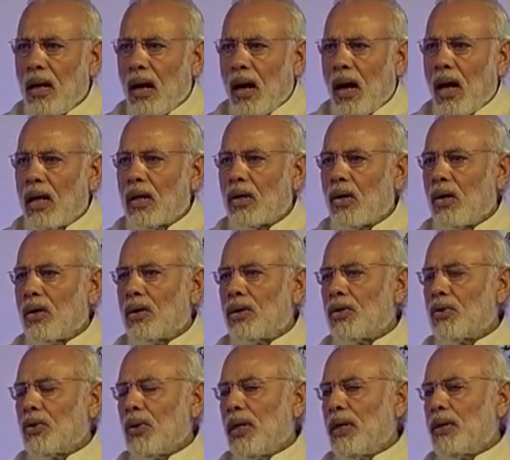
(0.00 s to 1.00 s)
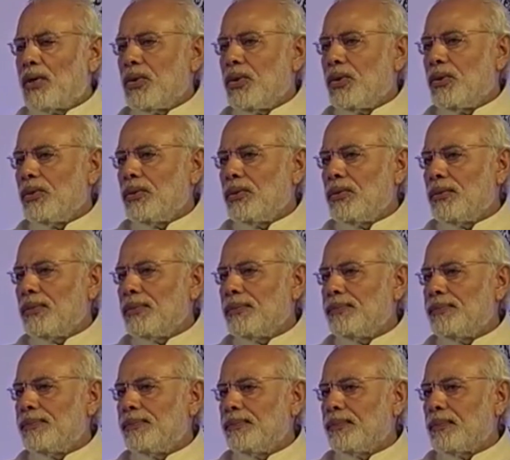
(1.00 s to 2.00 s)
I congratulate you
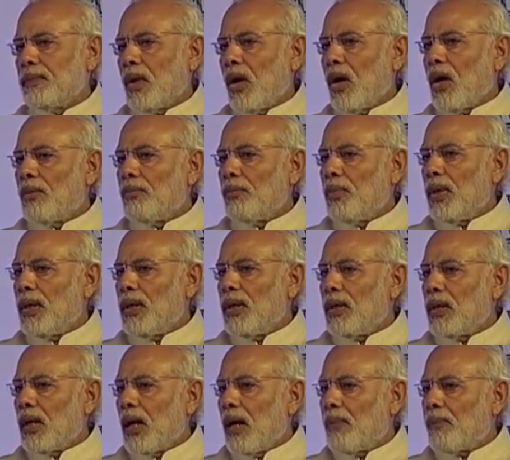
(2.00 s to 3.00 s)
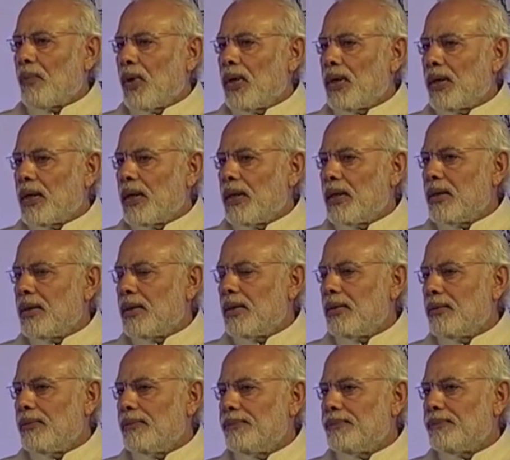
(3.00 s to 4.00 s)
on being appointed
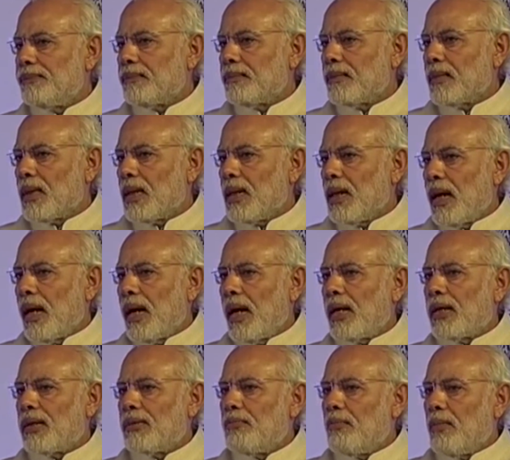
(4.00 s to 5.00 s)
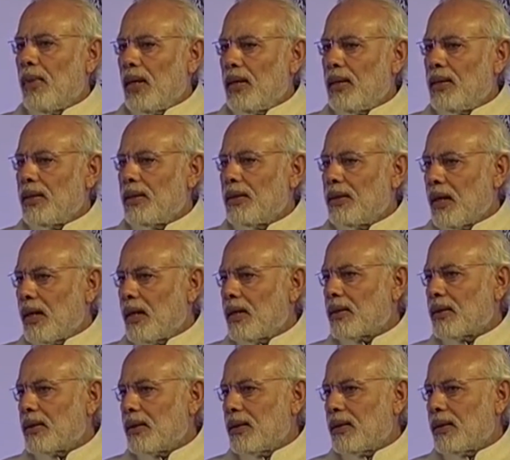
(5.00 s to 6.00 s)
as Managing
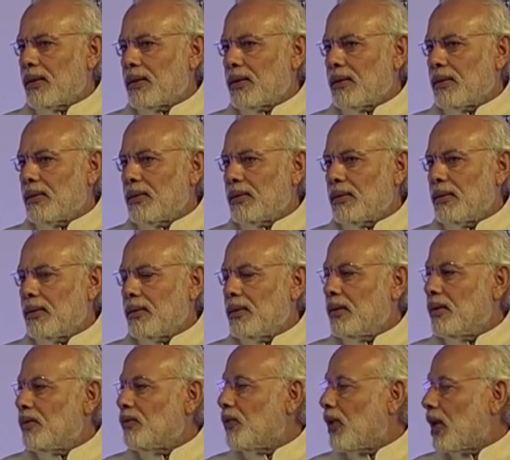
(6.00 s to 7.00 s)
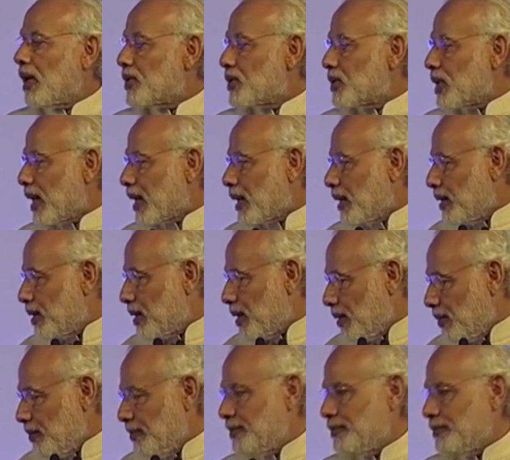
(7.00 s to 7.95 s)
Director for a second term.